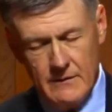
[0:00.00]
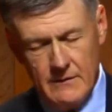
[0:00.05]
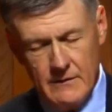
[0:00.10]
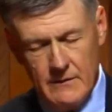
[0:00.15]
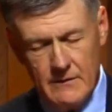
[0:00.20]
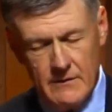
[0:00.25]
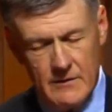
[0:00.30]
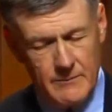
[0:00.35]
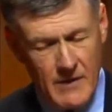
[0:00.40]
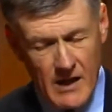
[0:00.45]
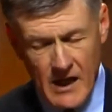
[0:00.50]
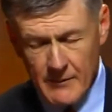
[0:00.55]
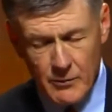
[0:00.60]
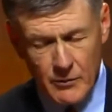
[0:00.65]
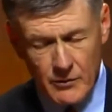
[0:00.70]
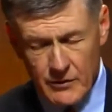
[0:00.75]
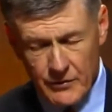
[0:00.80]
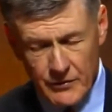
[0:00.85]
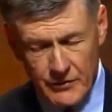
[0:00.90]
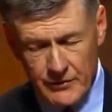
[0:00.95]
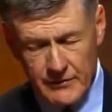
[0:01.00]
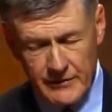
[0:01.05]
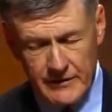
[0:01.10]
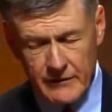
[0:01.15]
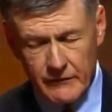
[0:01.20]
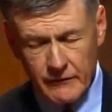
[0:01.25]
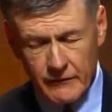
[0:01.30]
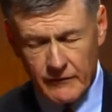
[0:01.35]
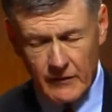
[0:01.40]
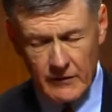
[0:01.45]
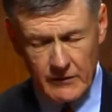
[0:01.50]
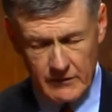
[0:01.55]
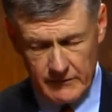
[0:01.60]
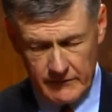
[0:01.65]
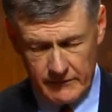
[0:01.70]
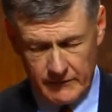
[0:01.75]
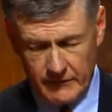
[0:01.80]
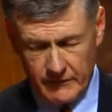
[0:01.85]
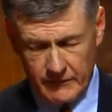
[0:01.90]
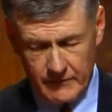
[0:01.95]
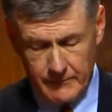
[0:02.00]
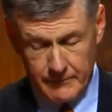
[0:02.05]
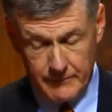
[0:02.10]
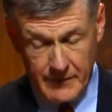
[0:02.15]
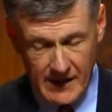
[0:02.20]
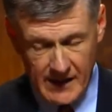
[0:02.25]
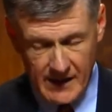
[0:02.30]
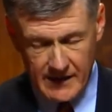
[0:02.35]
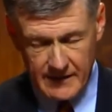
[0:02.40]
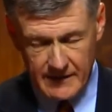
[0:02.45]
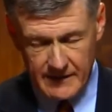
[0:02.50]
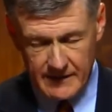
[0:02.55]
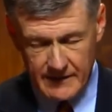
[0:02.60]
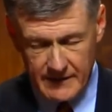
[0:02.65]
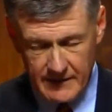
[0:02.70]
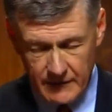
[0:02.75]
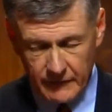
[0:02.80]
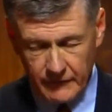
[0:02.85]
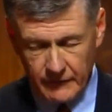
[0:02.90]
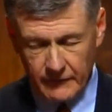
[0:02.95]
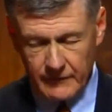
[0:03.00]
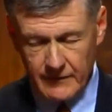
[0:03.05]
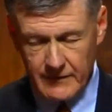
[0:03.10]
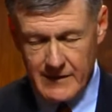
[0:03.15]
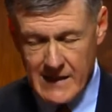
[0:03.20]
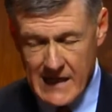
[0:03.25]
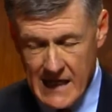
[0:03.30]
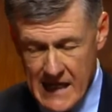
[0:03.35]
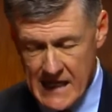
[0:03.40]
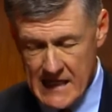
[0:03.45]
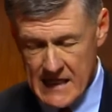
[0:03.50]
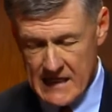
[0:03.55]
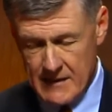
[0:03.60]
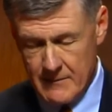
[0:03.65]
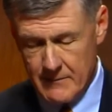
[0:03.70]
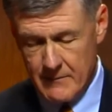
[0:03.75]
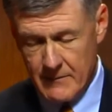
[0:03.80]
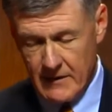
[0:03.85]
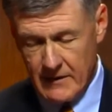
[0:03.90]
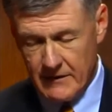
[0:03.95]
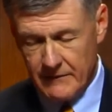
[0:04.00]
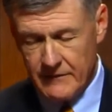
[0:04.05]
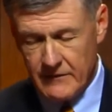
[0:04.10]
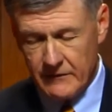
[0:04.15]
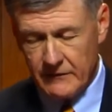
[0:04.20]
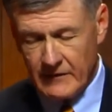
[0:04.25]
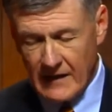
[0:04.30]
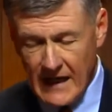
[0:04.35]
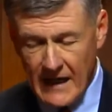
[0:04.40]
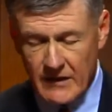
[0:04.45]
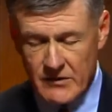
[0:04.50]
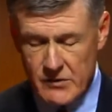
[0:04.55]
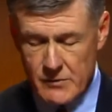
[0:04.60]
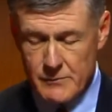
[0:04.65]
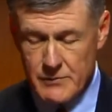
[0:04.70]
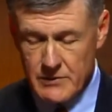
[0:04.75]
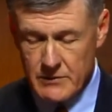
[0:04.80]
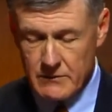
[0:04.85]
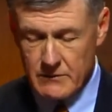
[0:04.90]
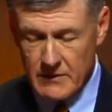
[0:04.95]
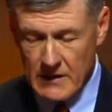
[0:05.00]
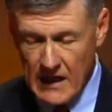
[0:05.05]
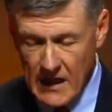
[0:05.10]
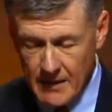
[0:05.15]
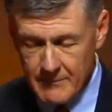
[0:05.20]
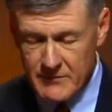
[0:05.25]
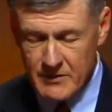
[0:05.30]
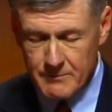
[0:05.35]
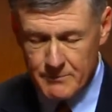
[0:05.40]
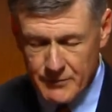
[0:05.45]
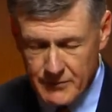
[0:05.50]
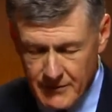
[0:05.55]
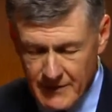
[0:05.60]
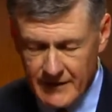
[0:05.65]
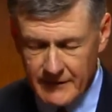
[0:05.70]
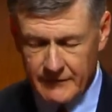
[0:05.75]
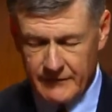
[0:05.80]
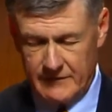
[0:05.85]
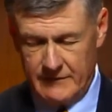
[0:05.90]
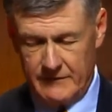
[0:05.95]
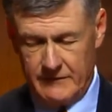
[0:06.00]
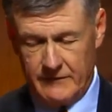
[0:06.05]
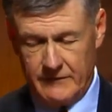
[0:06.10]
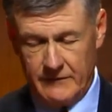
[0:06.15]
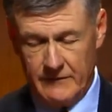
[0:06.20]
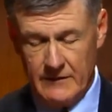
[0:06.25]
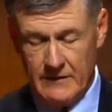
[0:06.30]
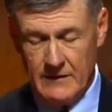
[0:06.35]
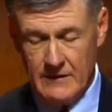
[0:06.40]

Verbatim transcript: The Bible clearly asserts by this name of this attribute, omnipresence,